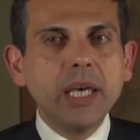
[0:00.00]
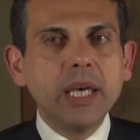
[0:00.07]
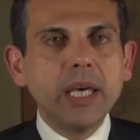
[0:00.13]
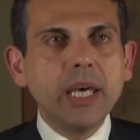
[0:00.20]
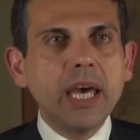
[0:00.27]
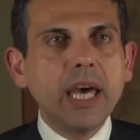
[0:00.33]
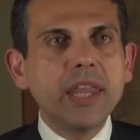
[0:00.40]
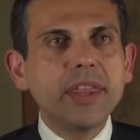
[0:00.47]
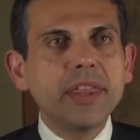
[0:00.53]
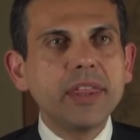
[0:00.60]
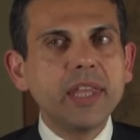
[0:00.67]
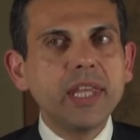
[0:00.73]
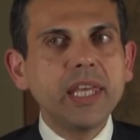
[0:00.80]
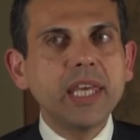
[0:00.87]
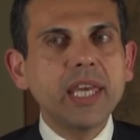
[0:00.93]
I
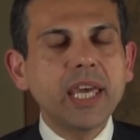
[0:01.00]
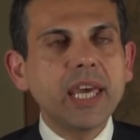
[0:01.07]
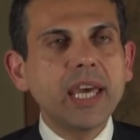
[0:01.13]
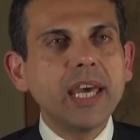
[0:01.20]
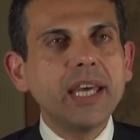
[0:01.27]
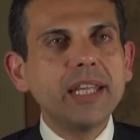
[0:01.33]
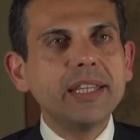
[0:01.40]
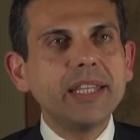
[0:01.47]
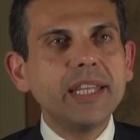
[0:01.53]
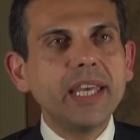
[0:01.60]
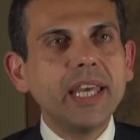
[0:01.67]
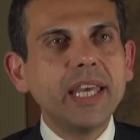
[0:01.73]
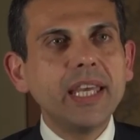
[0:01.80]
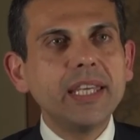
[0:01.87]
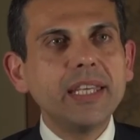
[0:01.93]
think
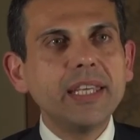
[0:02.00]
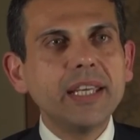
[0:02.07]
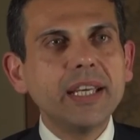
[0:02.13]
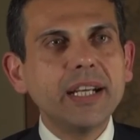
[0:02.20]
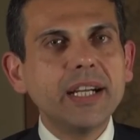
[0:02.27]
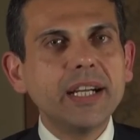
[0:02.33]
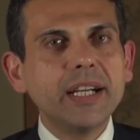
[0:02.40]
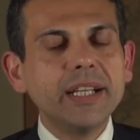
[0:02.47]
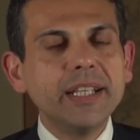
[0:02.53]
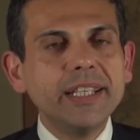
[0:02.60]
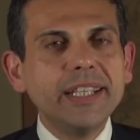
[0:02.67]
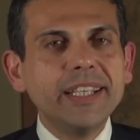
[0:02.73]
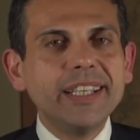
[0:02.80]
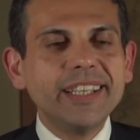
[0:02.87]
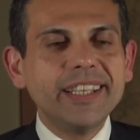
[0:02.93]
they are
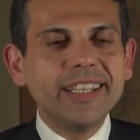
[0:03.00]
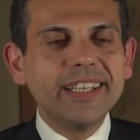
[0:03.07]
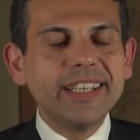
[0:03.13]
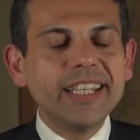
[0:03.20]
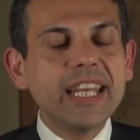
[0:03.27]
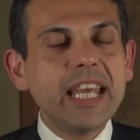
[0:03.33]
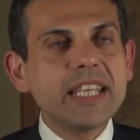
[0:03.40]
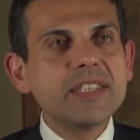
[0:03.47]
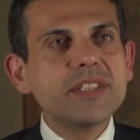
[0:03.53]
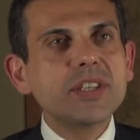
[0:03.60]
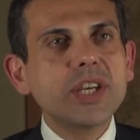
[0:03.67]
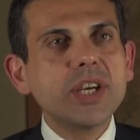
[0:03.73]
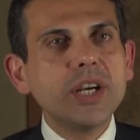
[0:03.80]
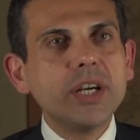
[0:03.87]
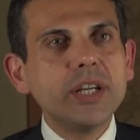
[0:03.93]
less
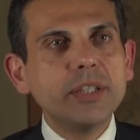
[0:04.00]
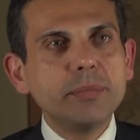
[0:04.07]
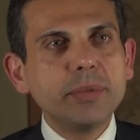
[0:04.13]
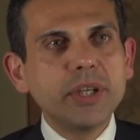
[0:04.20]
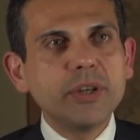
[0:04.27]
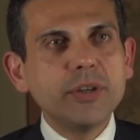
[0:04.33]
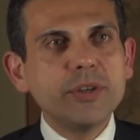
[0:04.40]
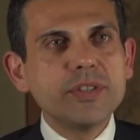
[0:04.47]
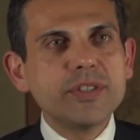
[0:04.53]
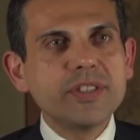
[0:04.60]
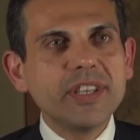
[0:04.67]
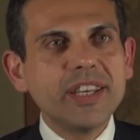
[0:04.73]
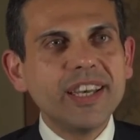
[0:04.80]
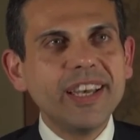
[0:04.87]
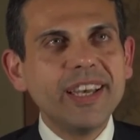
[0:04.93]
scared
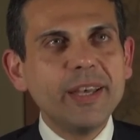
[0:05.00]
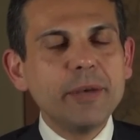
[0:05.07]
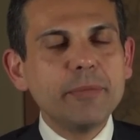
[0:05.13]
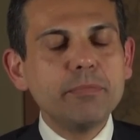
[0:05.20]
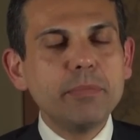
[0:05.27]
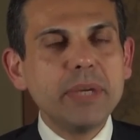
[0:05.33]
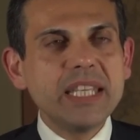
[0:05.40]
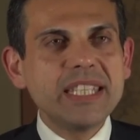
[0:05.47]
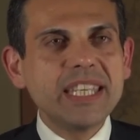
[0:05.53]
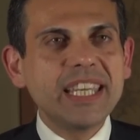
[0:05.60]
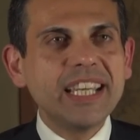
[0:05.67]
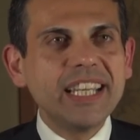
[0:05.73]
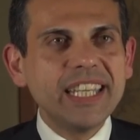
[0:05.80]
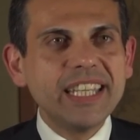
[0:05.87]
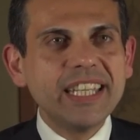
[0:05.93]
because
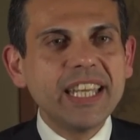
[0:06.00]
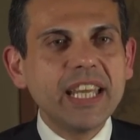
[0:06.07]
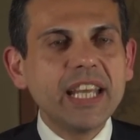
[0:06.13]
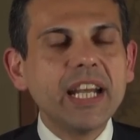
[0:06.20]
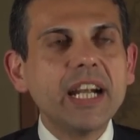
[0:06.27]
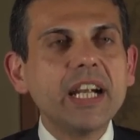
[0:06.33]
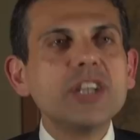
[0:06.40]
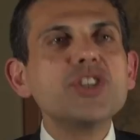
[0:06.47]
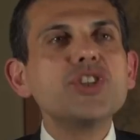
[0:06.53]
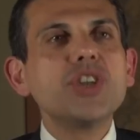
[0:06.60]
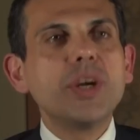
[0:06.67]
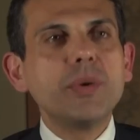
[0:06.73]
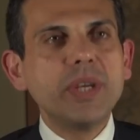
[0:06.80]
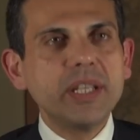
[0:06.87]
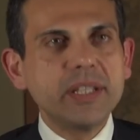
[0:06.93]
basically, they are
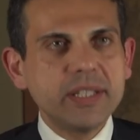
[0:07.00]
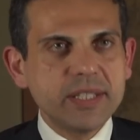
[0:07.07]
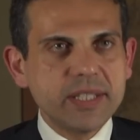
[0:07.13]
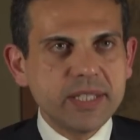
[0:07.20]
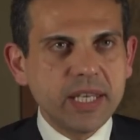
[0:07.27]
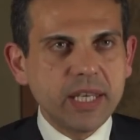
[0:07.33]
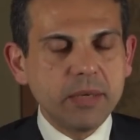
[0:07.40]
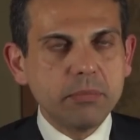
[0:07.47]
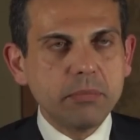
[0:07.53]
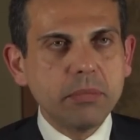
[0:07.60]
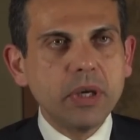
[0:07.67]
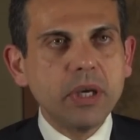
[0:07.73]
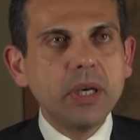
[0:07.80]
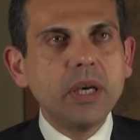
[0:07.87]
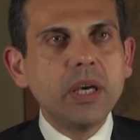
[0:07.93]
sharing the
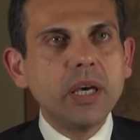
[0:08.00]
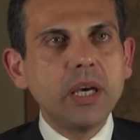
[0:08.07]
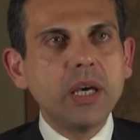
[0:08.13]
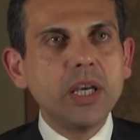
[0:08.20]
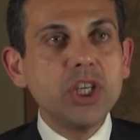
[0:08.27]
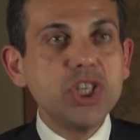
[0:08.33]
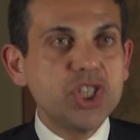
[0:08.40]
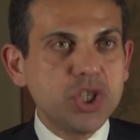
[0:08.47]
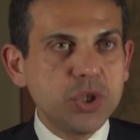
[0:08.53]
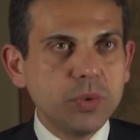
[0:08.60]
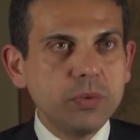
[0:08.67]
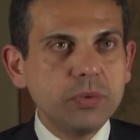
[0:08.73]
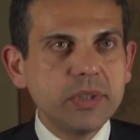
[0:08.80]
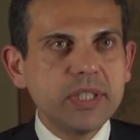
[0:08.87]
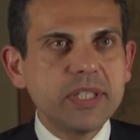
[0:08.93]
same
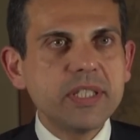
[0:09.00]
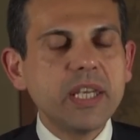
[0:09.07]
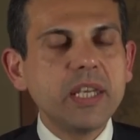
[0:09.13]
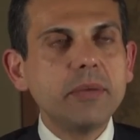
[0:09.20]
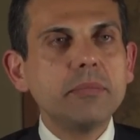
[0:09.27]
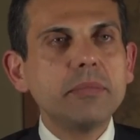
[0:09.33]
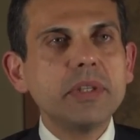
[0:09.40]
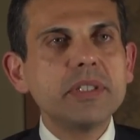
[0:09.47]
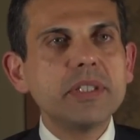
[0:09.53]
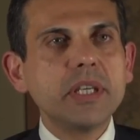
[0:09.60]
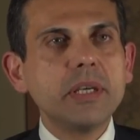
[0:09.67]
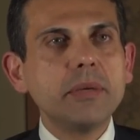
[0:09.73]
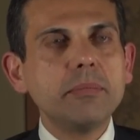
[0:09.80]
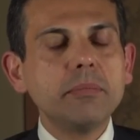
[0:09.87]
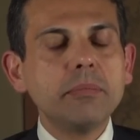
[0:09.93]
issue, the
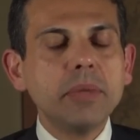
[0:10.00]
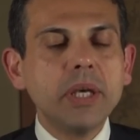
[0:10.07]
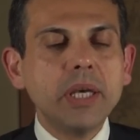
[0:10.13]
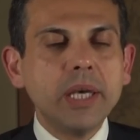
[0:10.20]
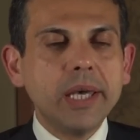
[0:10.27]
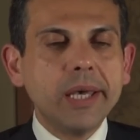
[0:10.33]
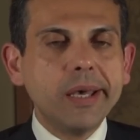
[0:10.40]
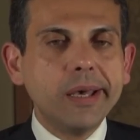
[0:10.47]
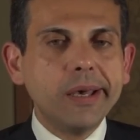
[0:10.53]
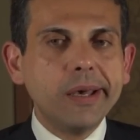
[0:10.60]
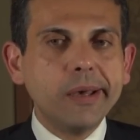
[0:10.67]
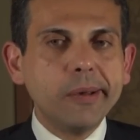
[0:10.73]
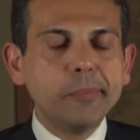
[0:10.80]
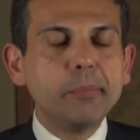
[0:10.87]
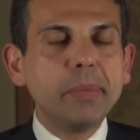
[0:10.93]
same
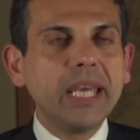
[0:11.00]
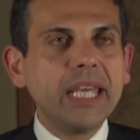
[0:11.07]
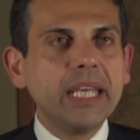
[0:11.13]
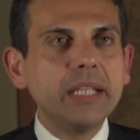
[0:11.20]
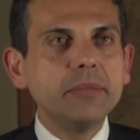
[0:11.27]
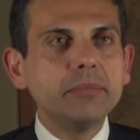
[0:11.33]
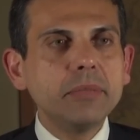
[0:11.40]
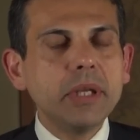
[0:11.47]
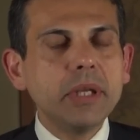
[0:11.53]
pain.